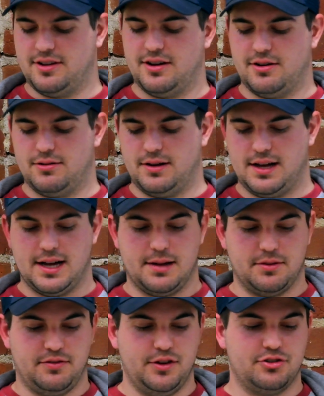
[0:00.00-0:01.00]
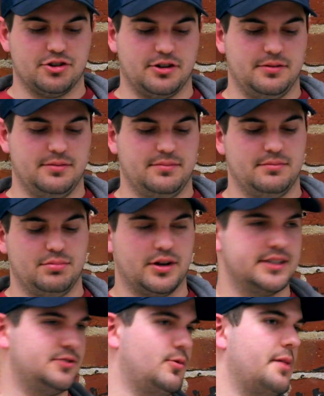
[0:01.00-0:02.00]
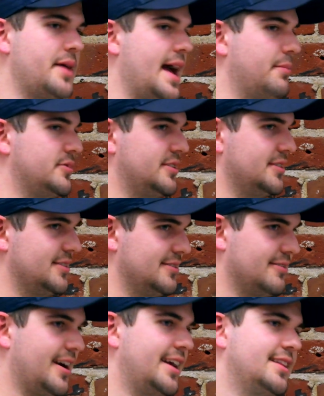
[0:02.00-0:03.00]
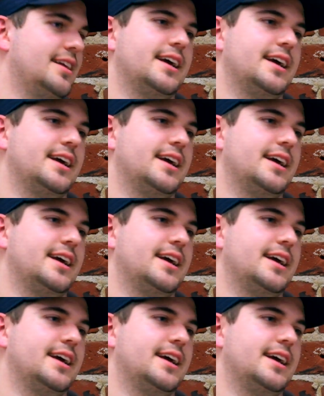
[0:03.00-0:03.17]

So the future, progressive web apps, right?